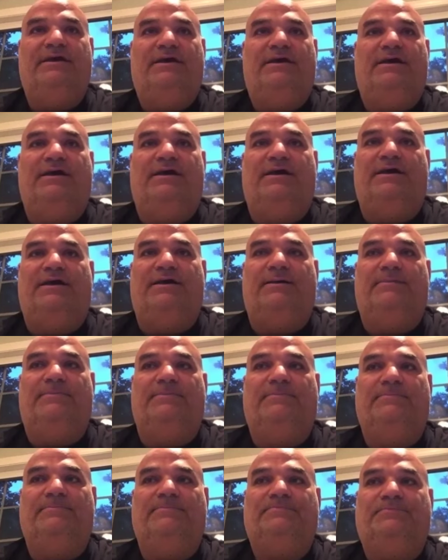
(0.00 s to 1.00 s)

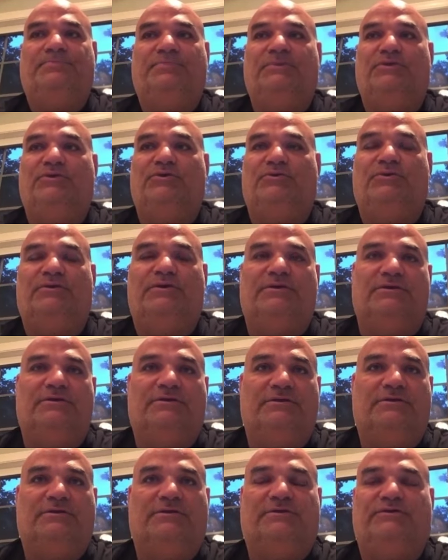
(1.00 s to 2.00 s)
um, you know the
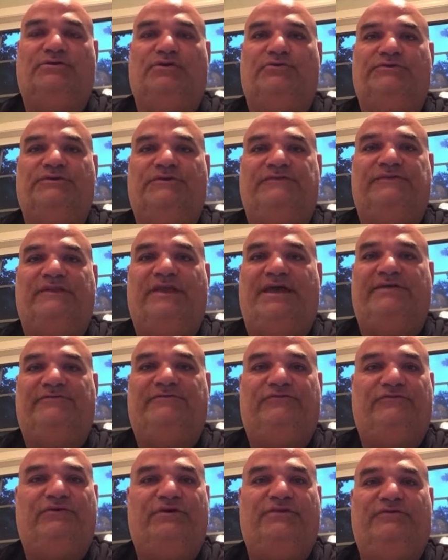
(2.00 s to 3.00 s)
coaching
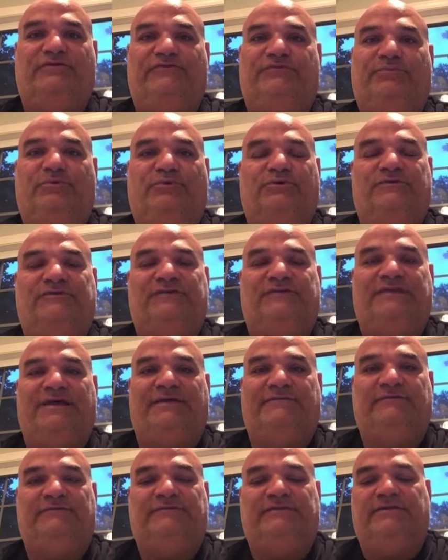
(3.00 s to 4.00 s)
staffs of all those sports
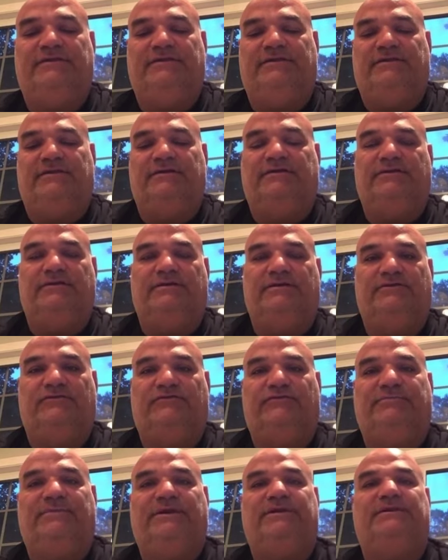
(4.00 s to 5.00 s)
obviously did a, a
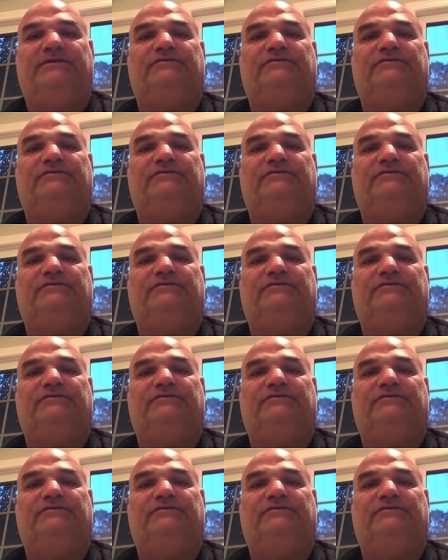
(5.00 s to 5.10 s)
tremendous